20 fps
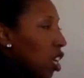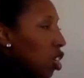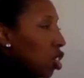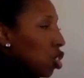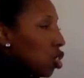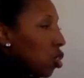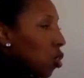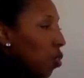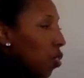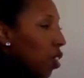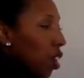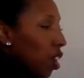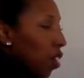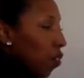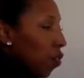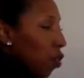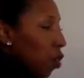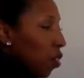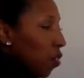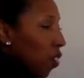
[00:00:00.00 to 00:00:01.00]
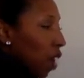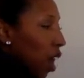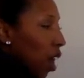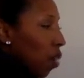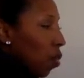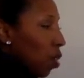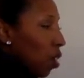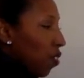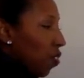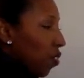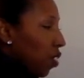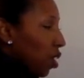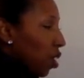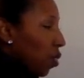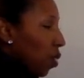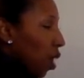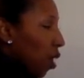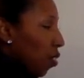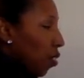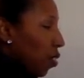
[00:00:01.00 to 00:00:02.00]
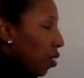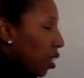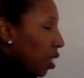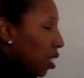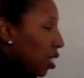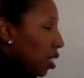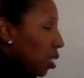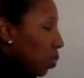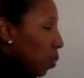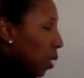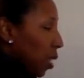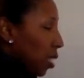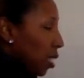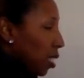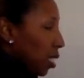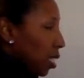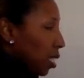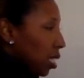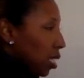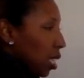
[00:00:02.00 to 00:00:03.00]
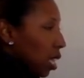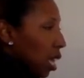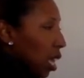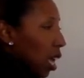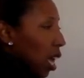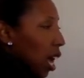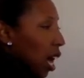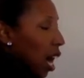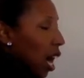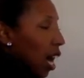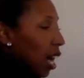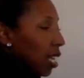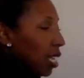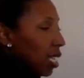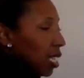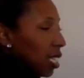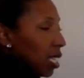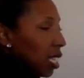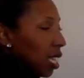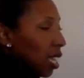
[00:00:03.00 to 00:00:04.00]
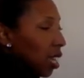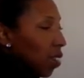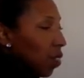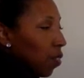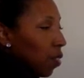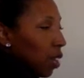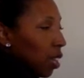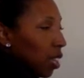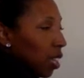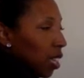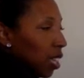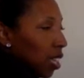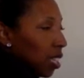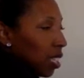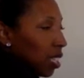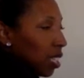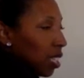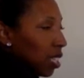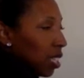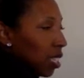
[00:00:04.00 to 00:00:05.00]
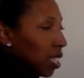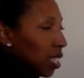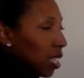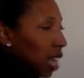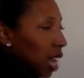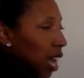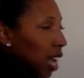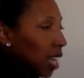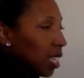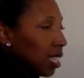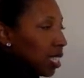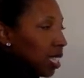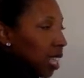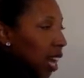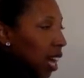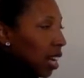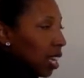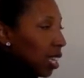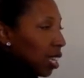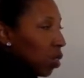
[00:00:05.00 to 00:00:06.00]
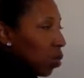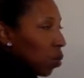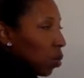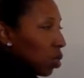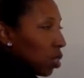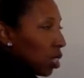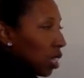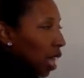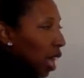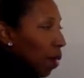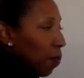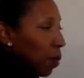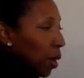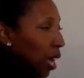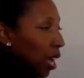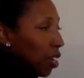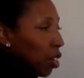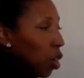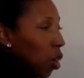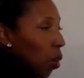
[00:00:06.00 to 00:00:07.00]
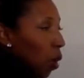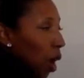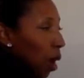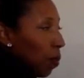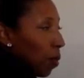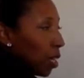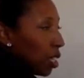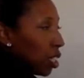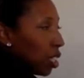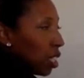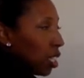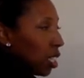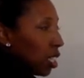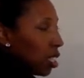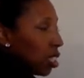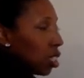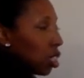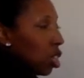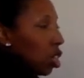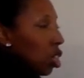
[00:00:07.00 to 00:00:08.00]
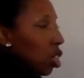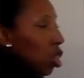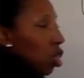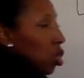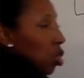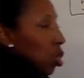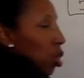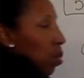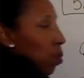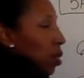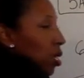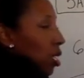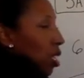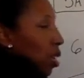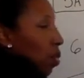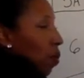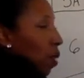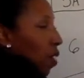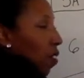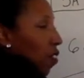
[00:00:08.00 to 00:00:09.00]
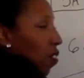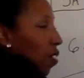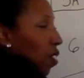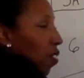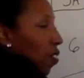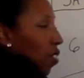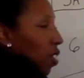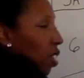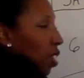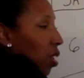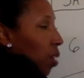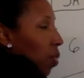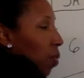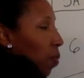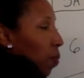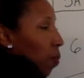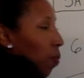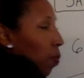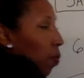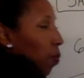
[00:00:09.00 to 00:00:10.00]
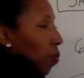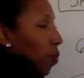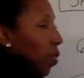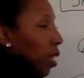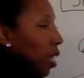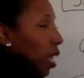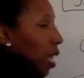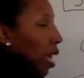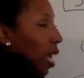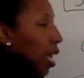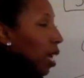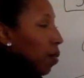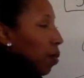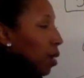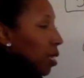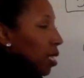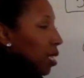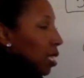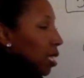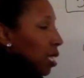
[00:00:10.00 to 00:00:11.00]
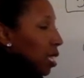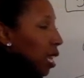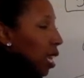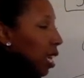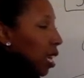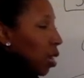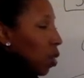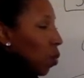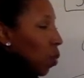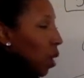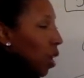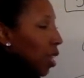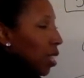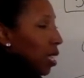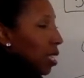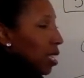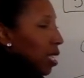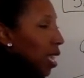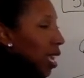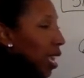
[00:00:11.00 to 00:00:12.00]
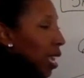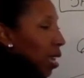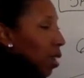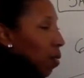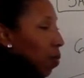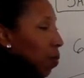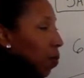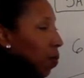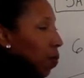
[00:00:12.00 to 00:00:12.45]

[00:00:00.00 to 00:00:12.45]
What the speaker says: So therefore, if I want to figure out these spaces, I need to get rid of this. Because this guy is not equal to that. But I know how much it is. So I'm going to take my 50. I'm going to take away this 8.